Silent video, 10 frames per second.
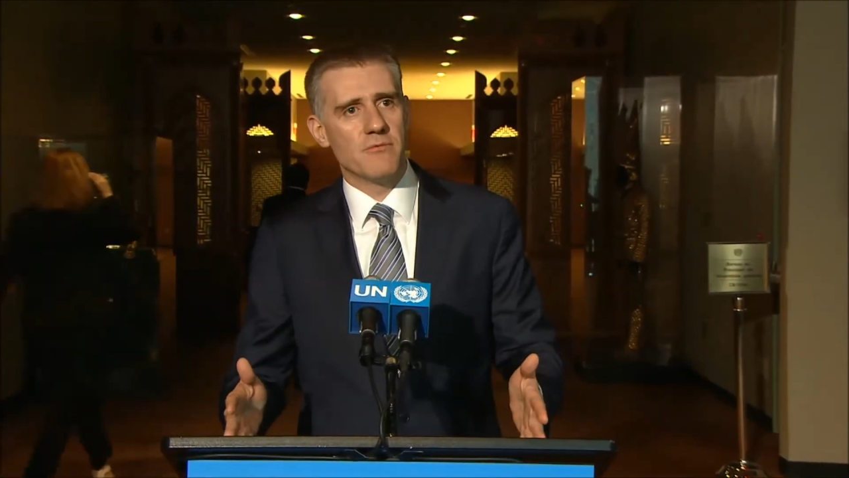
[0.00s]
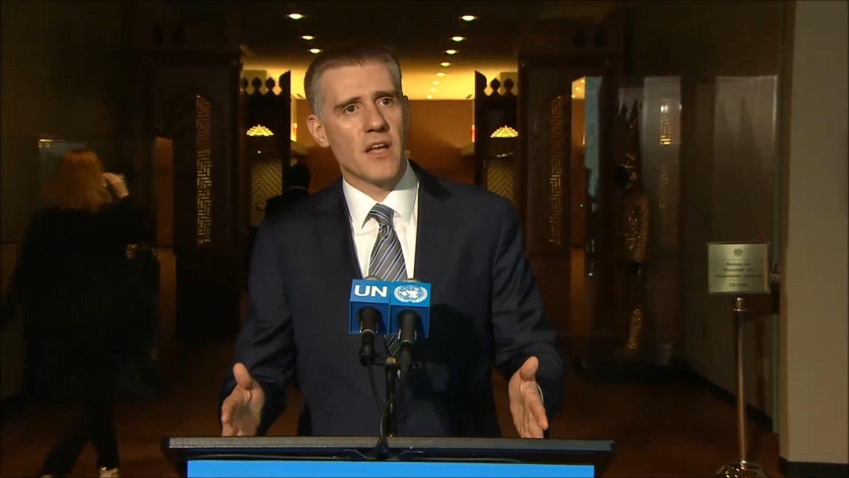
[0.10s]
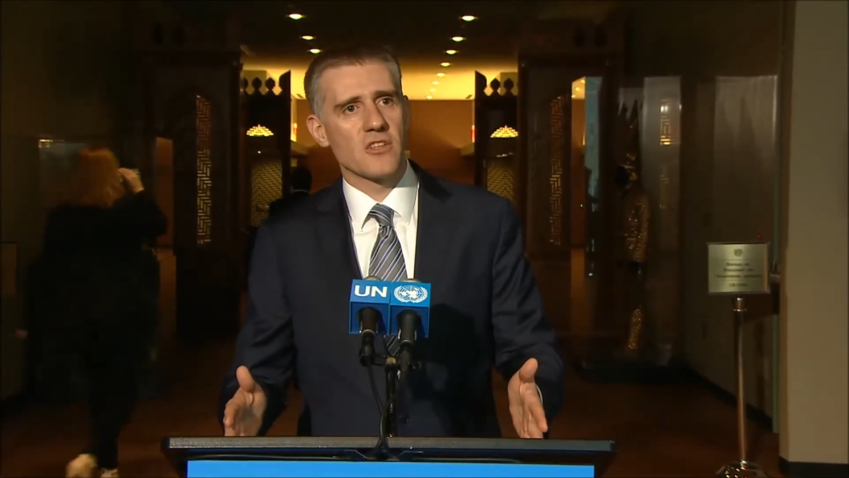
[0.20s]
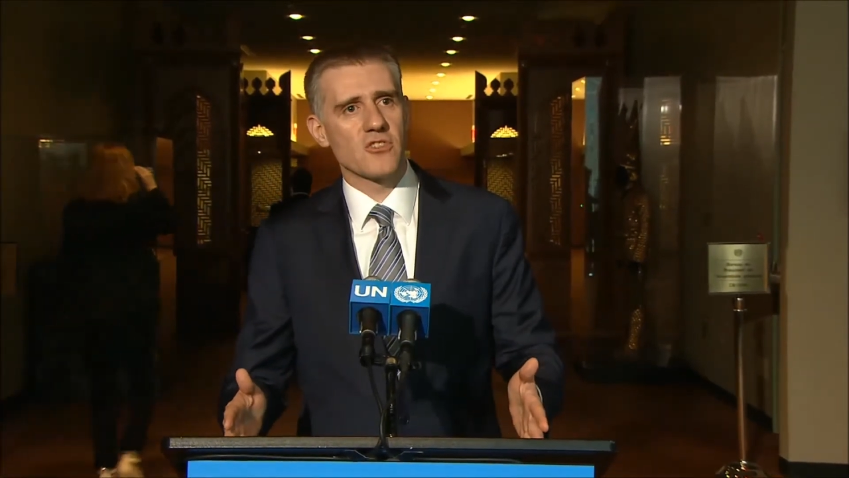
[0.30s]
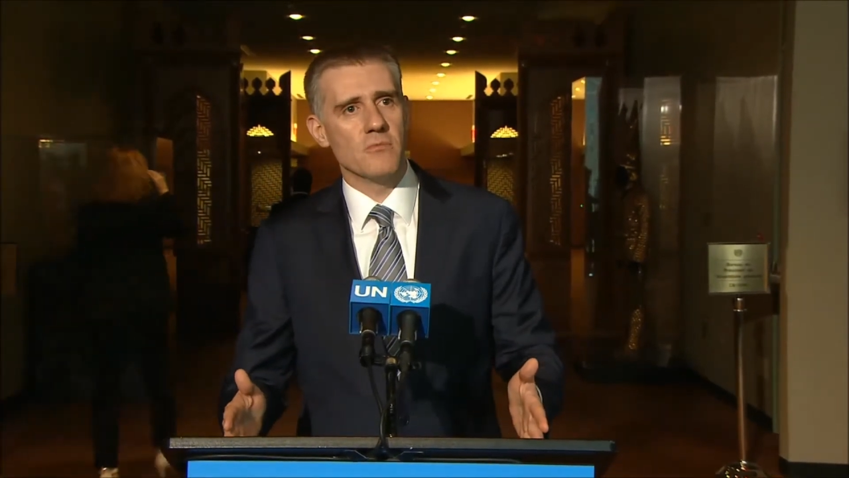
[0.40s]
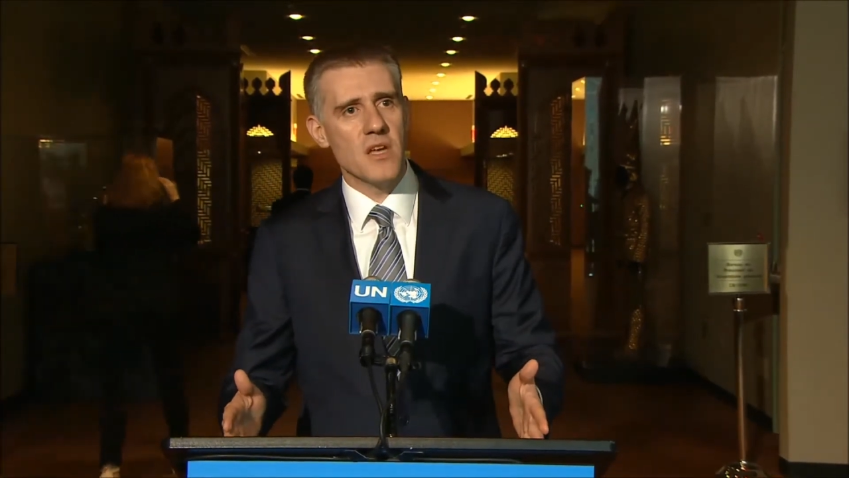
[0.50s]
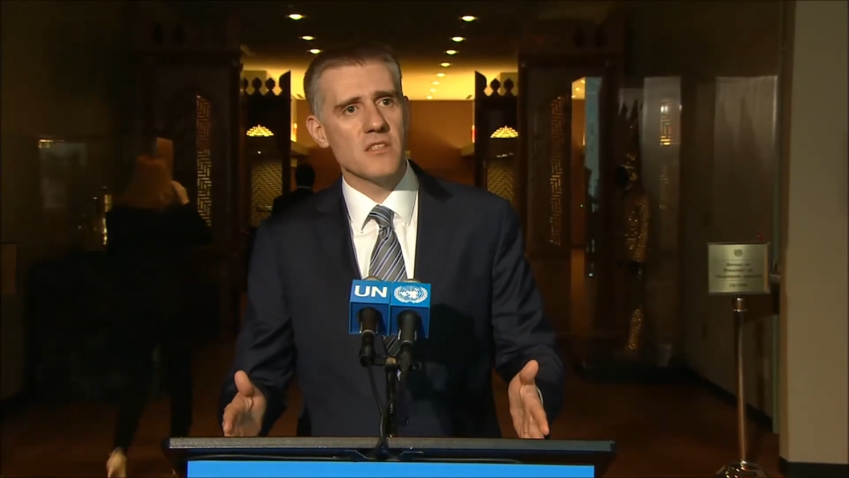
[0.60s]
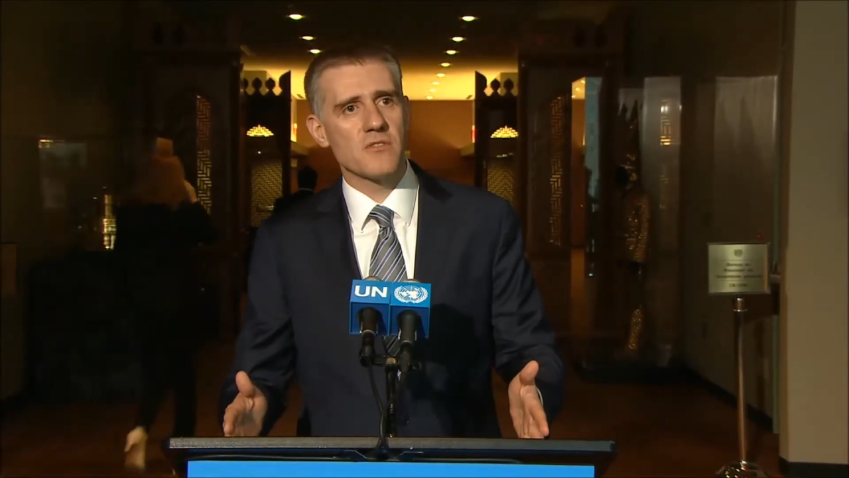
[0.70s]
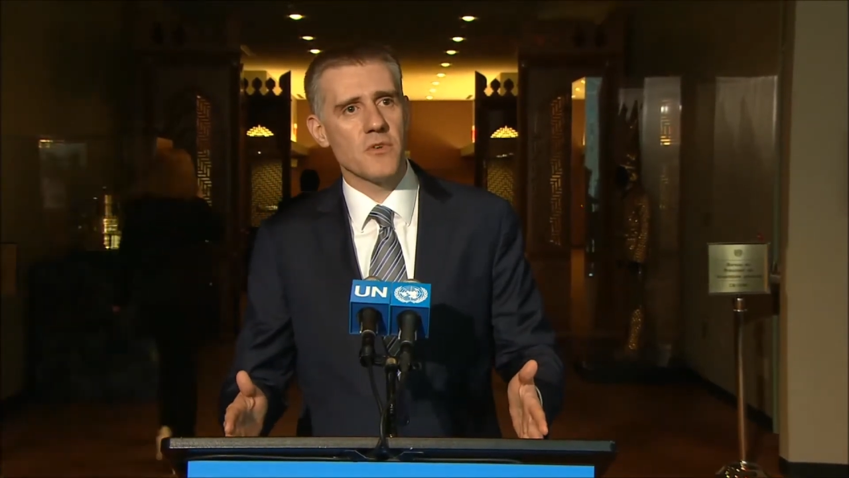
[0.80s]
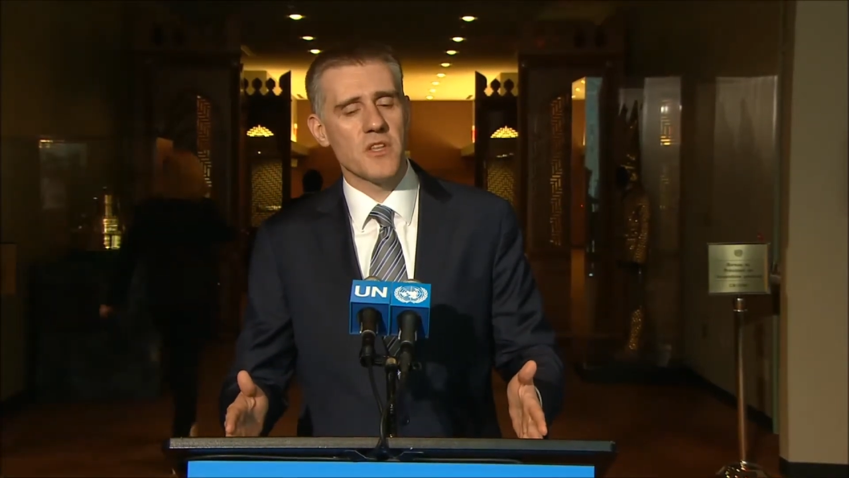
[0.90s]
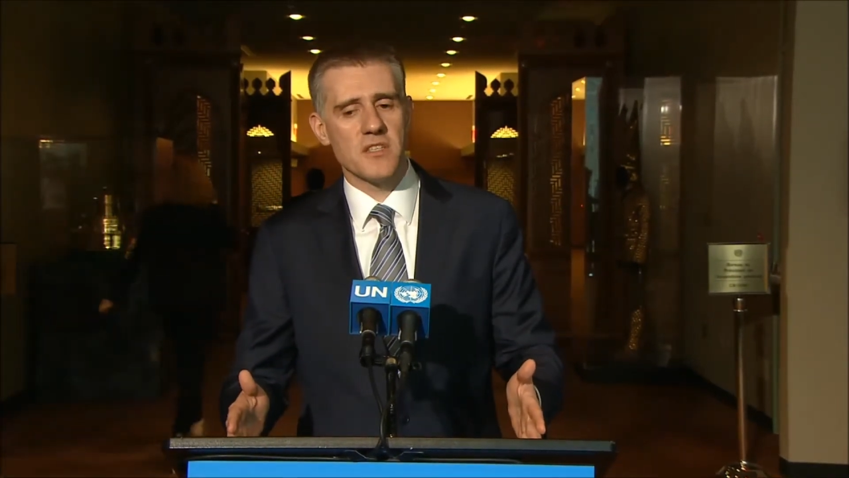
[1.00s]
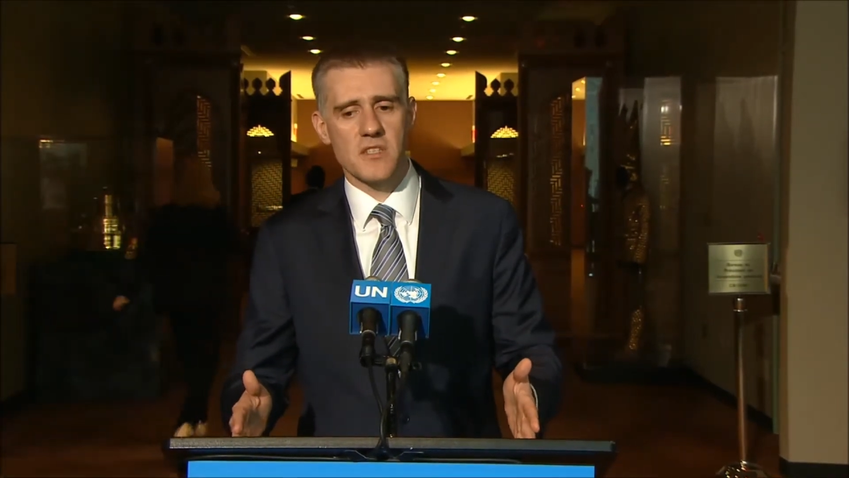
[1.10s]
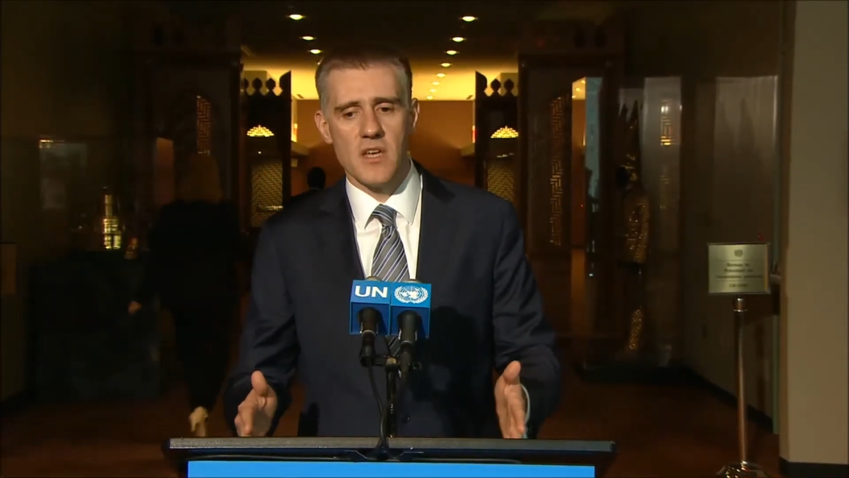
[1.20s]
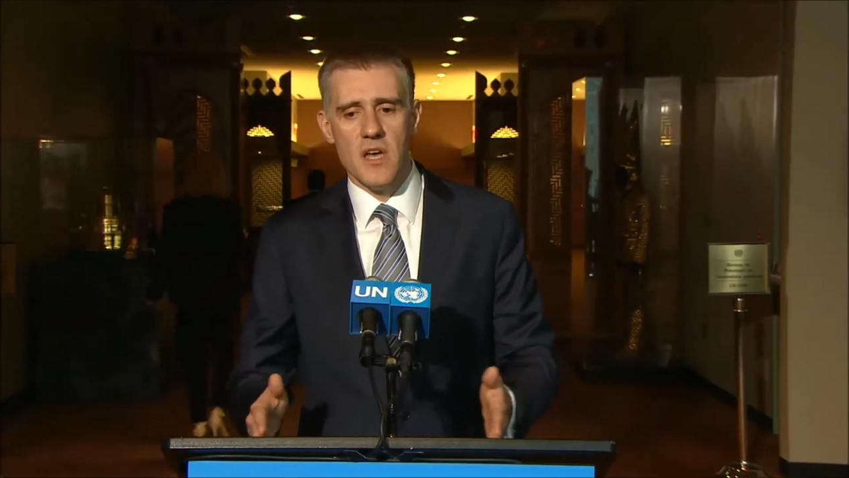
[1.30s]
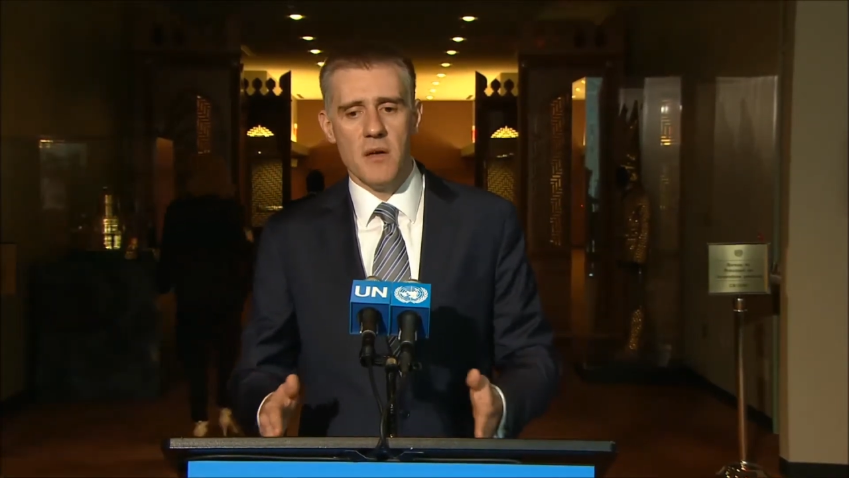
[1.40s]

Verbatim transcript: financial means for this.